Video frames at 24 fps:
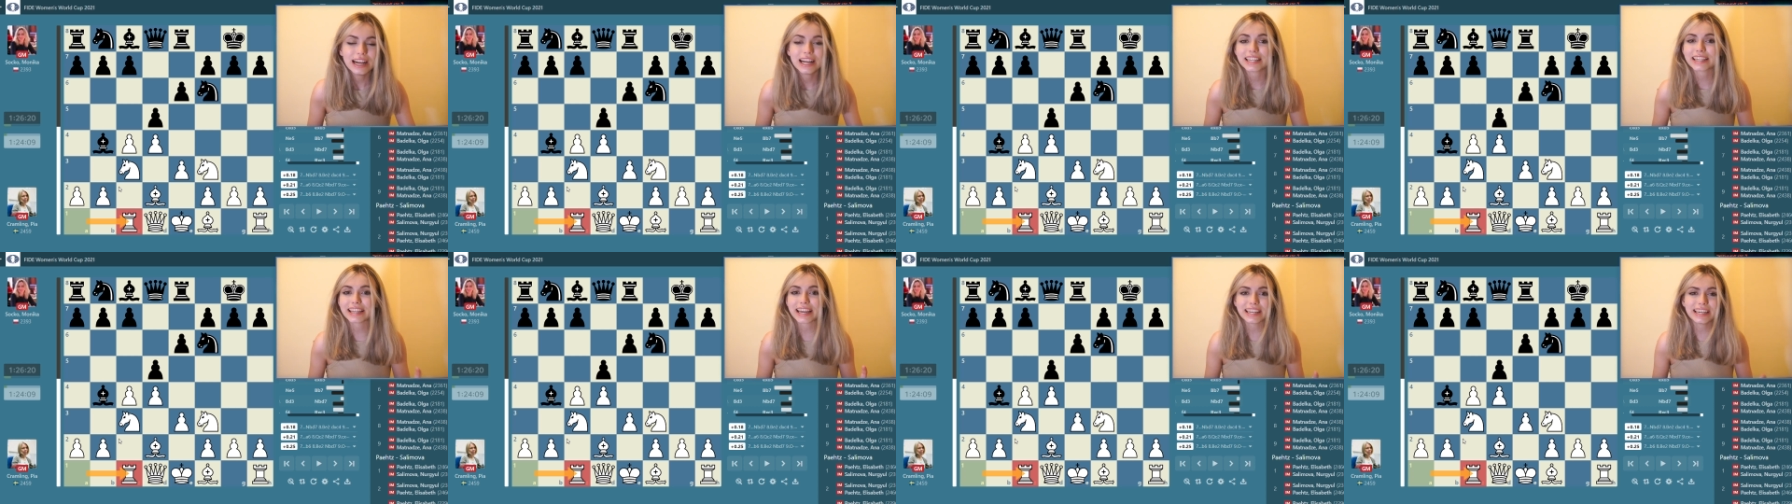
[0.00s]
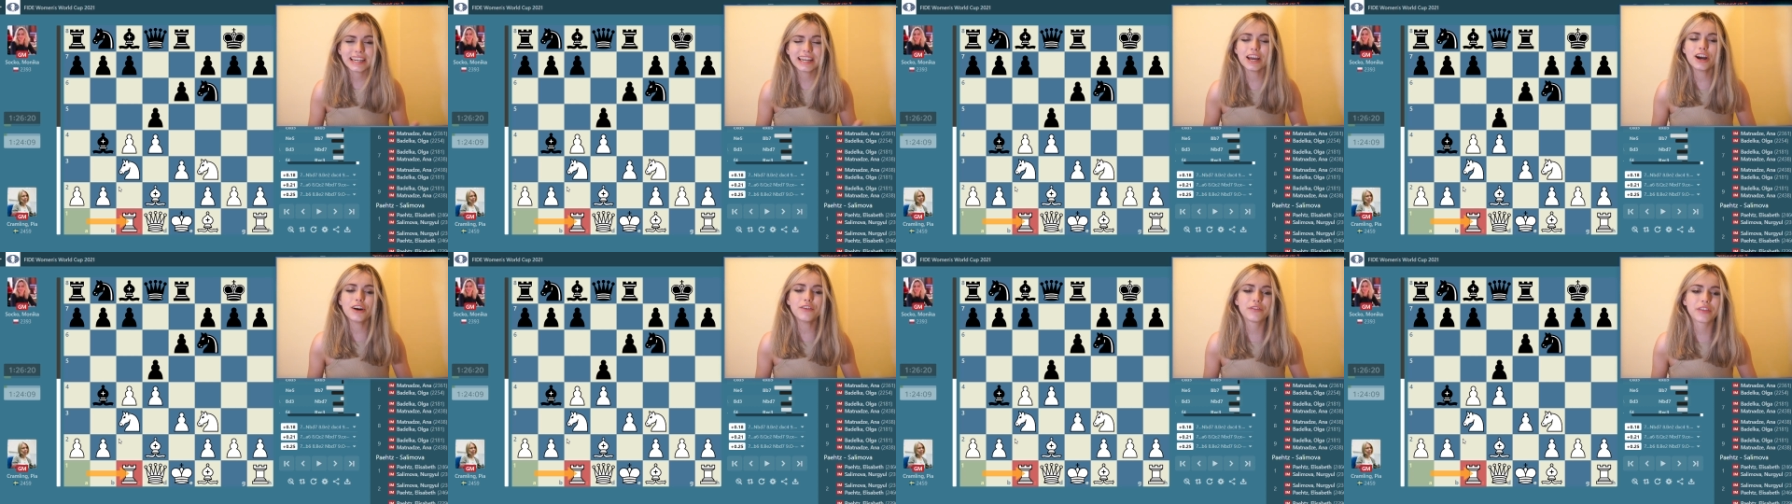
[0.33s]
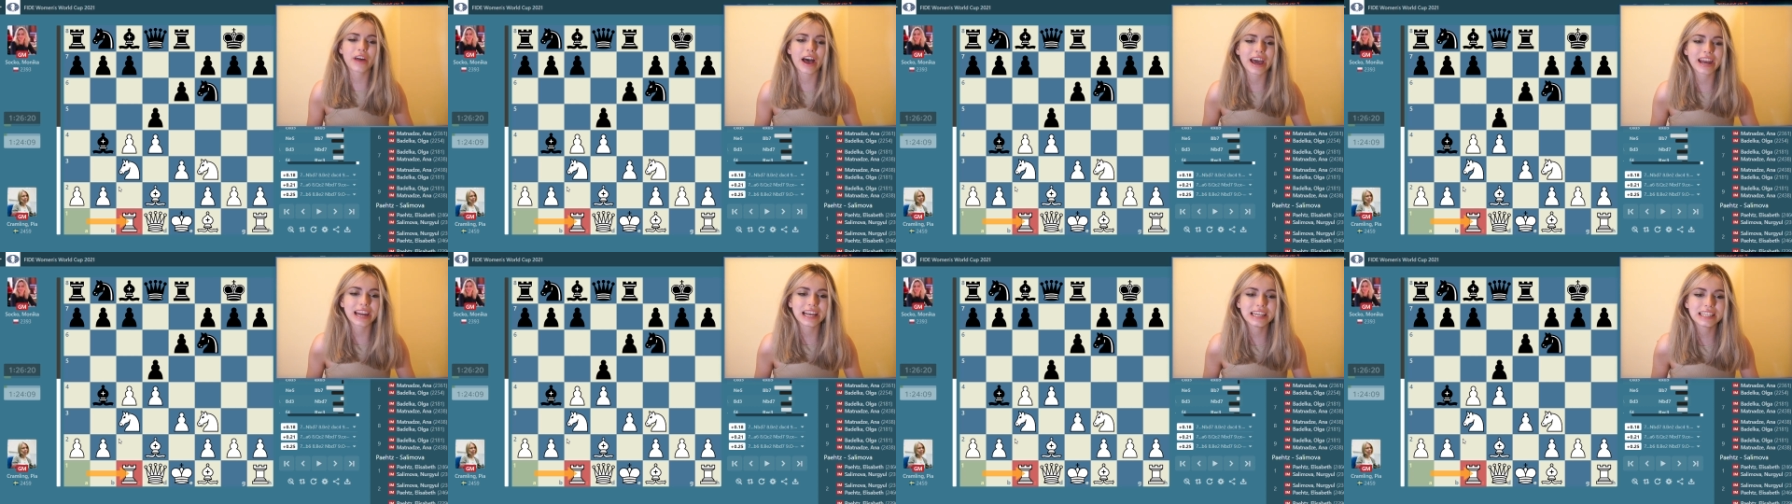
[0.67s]
The idea of
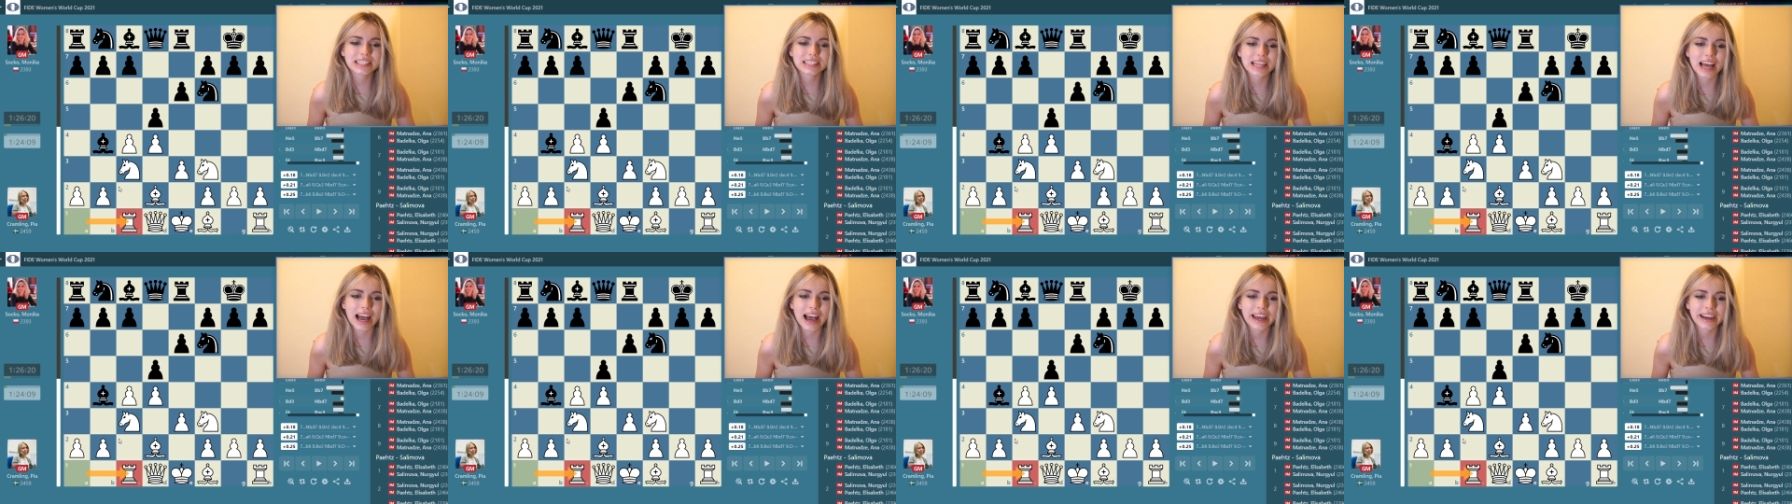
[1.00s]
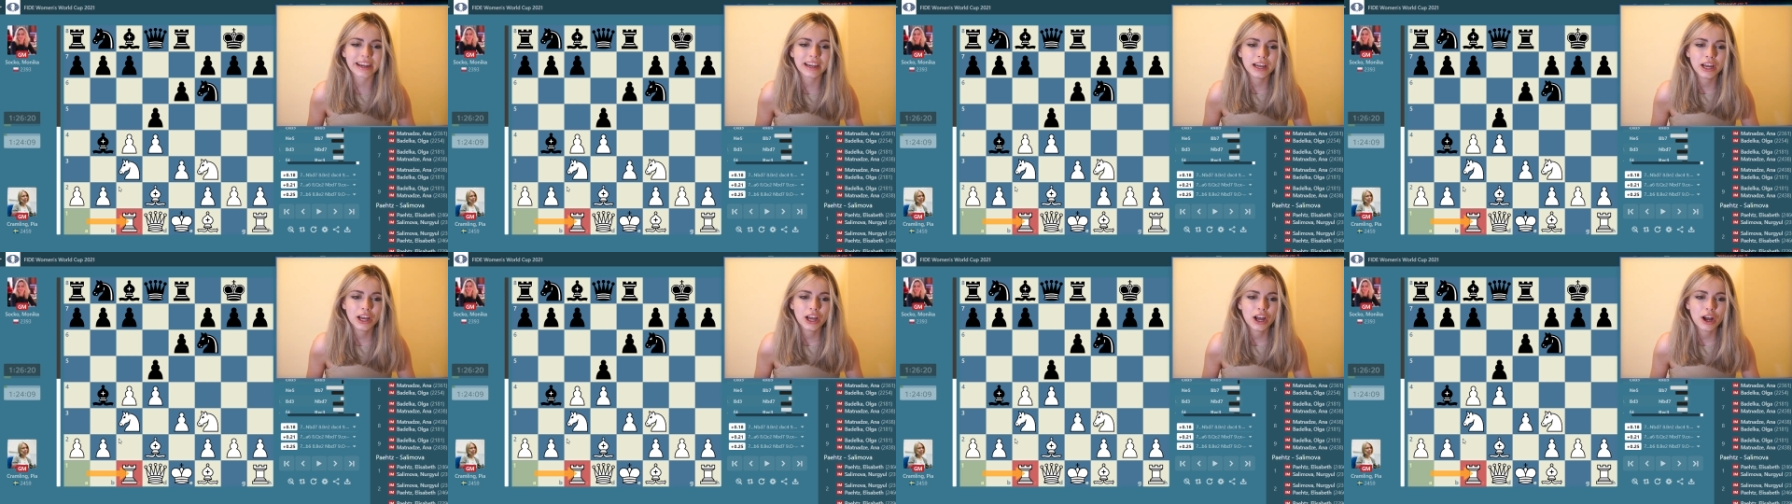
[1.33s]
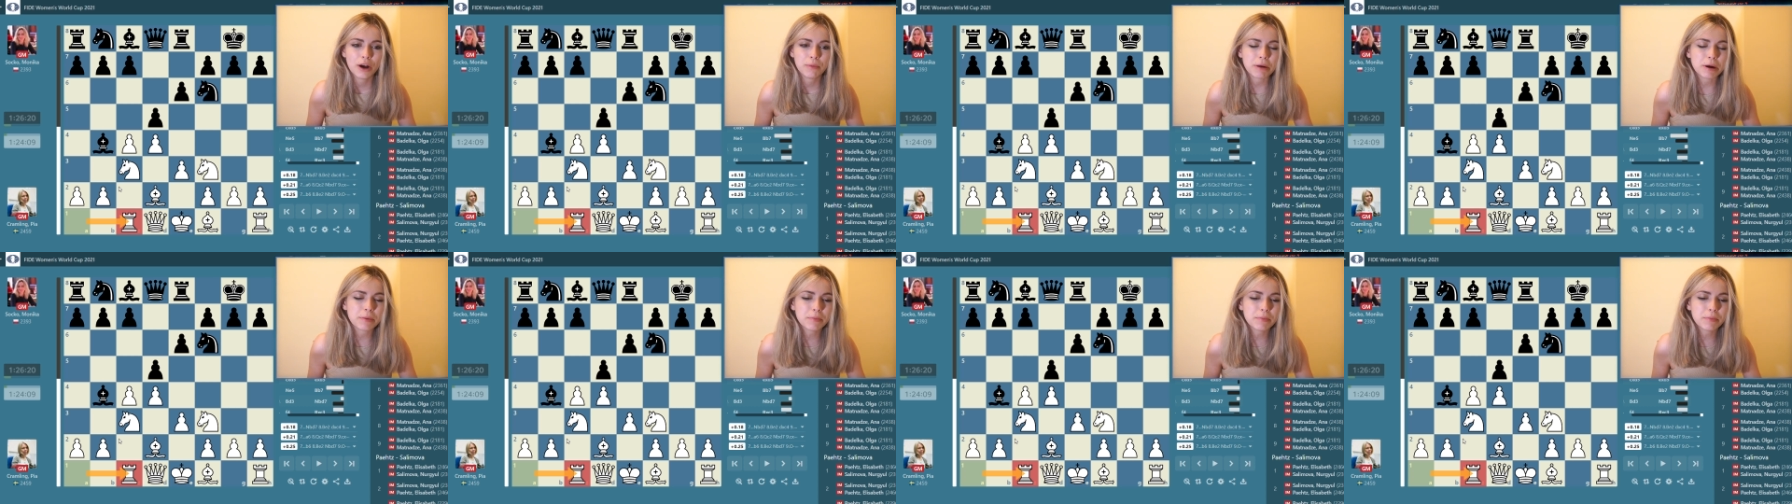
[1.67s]
that is that my